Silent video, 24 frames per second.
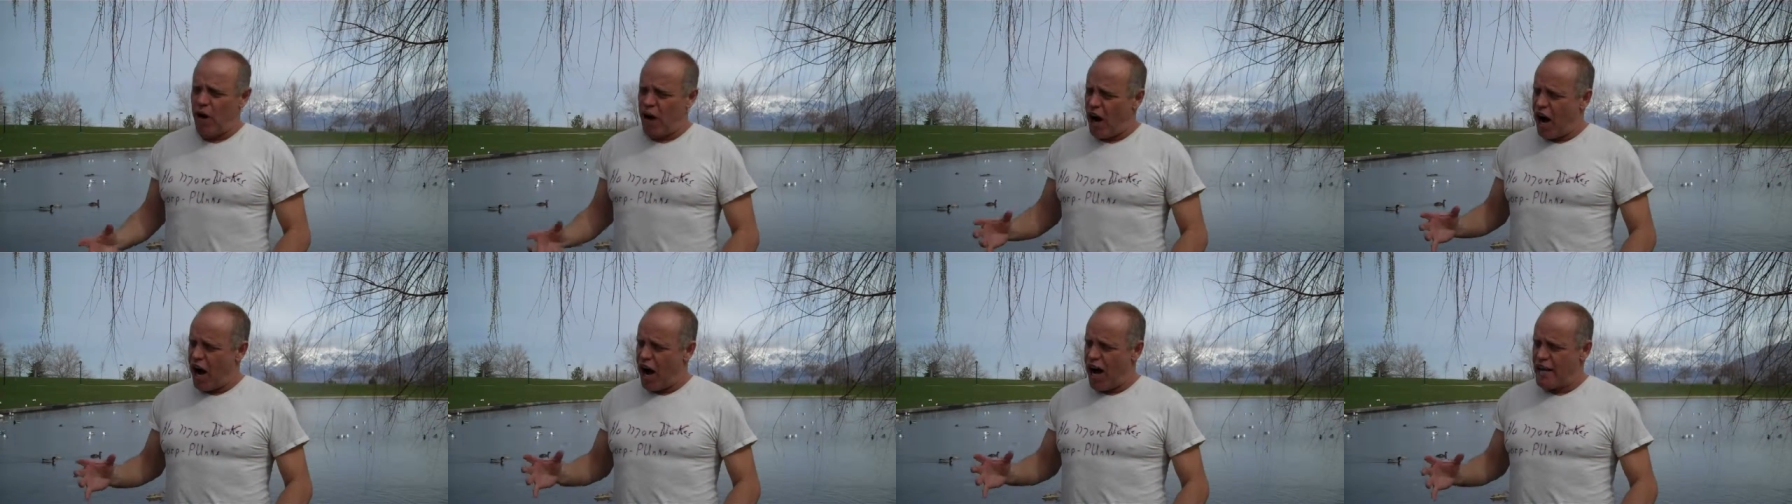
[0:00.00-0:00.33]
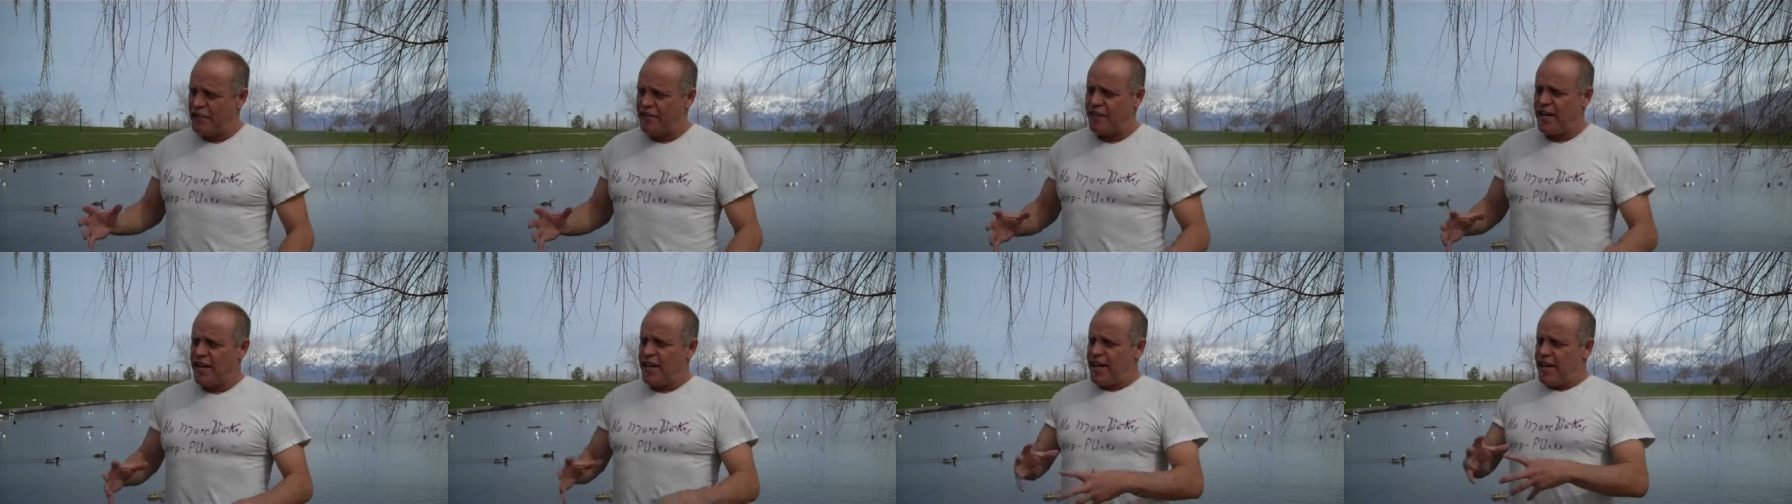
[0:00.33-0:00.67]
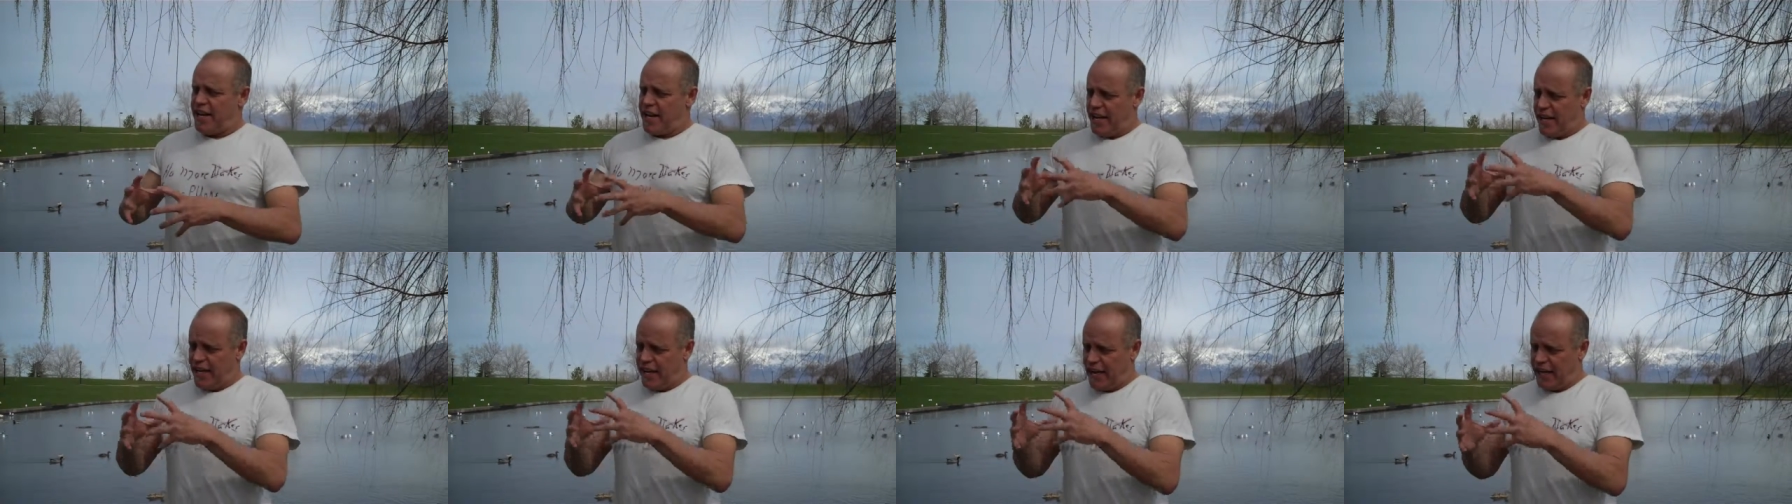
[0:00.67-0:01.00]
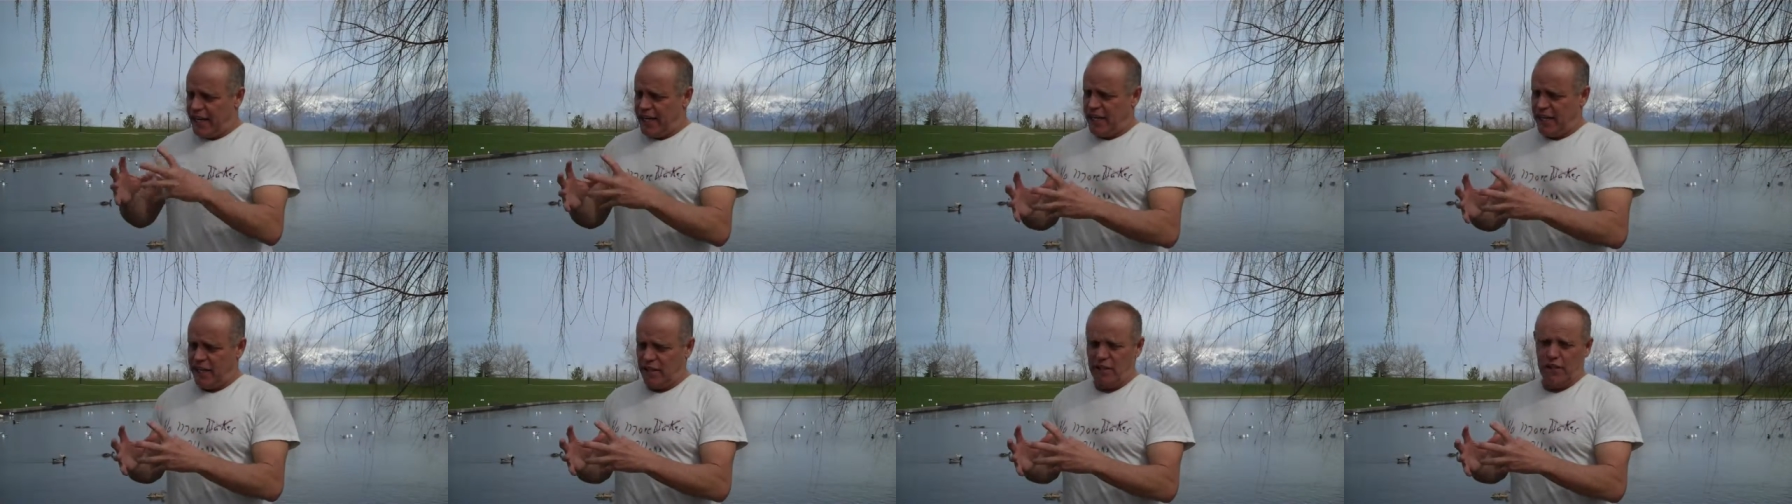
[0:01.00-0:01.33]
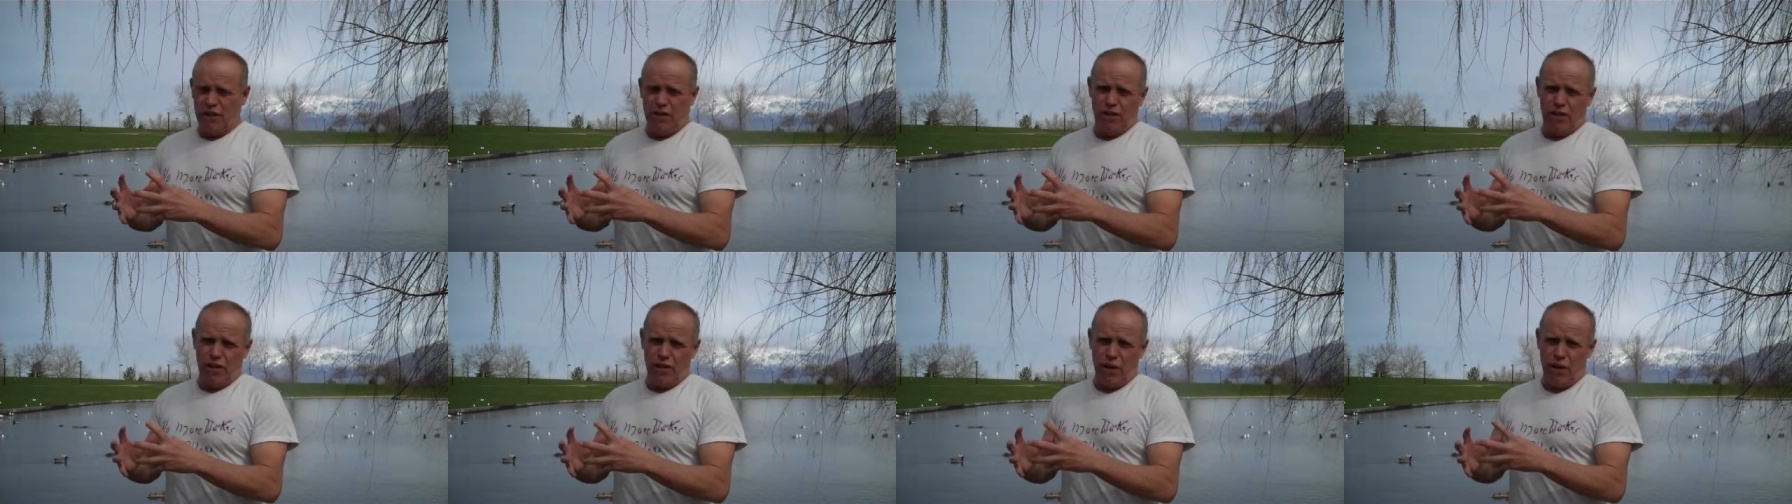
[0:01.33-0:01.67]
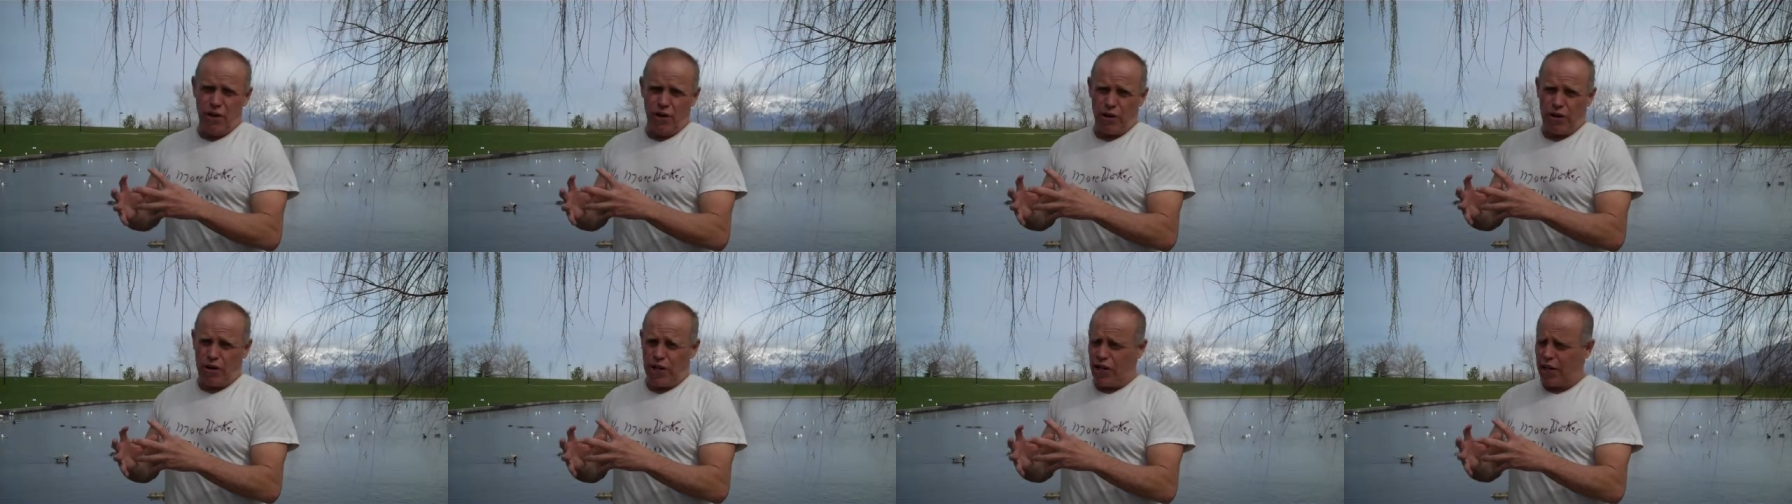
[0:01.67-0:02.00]
rods, in
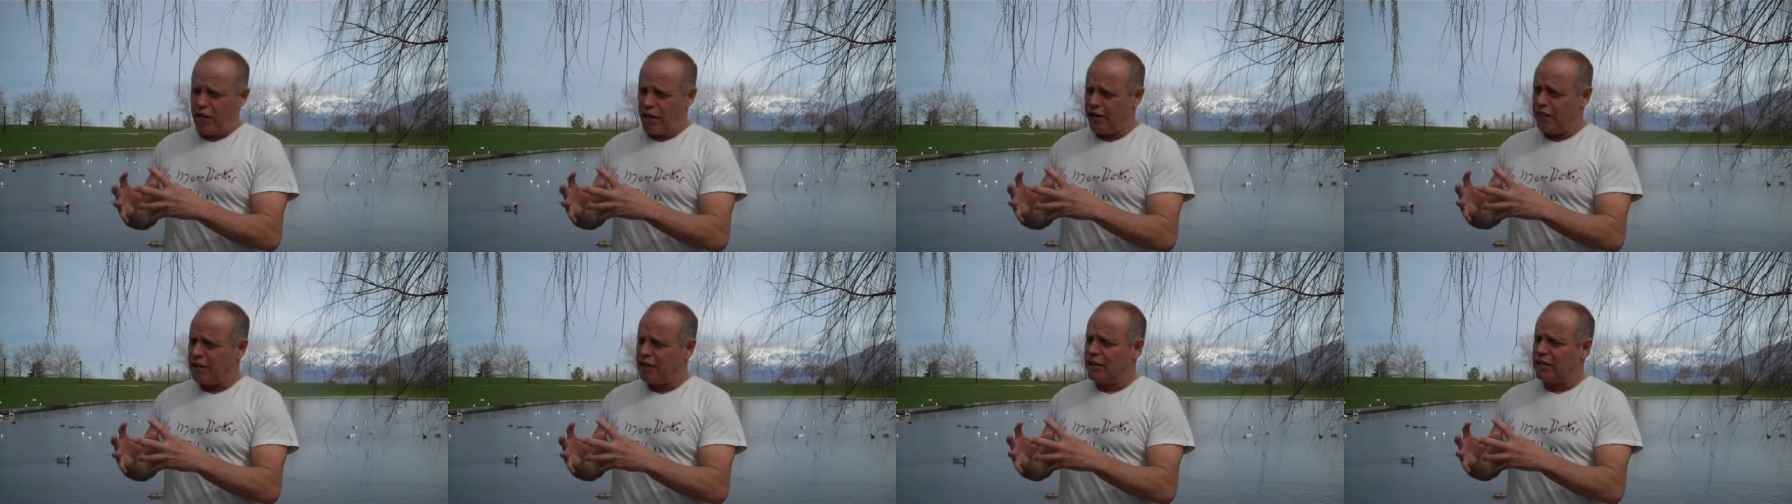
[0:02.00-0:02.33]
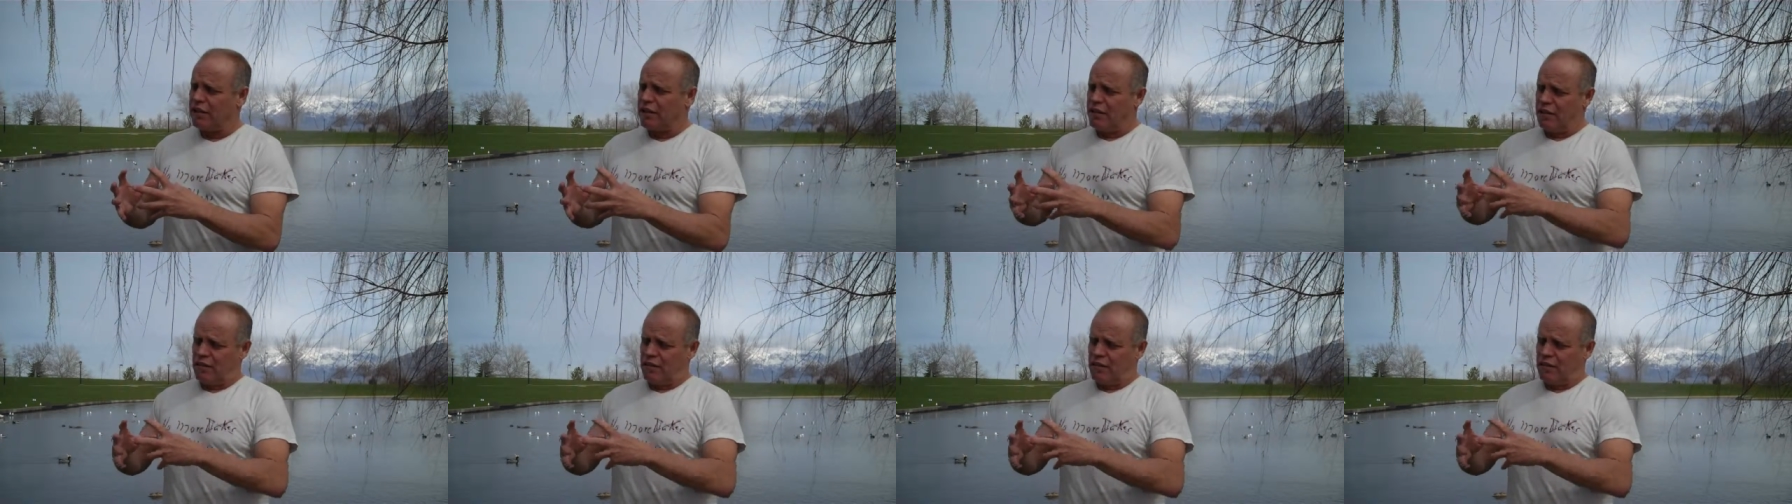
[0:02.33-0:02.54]
nuclear